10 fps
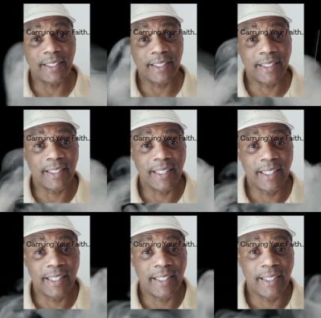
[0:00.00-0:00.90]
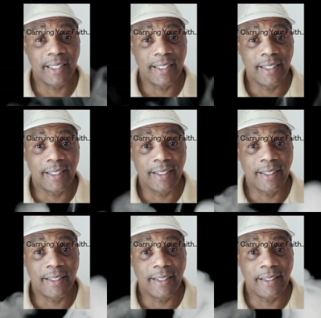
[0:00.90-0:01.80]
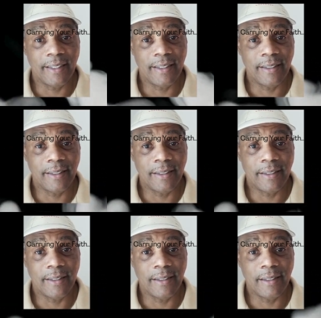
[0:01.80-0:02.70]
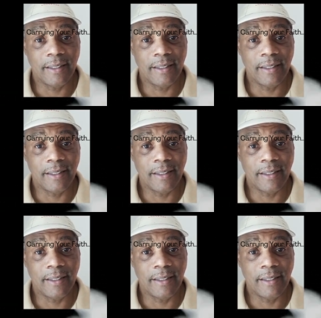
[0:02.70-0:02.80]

[no speech]